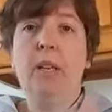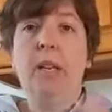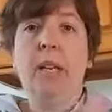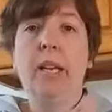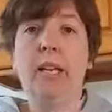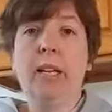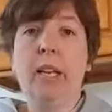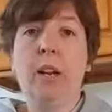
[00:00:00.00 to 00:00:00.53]

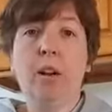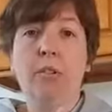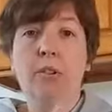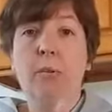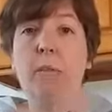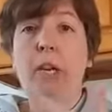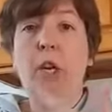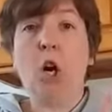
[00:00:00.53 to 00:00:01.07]
It can also
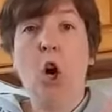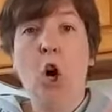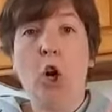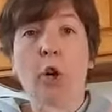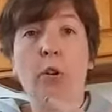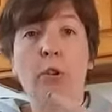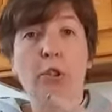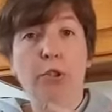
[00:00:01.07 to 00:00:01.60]
be a
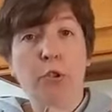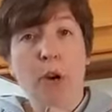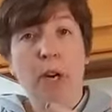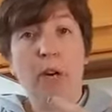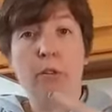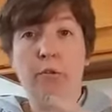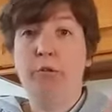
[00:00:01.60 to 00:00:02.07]
car or a truck or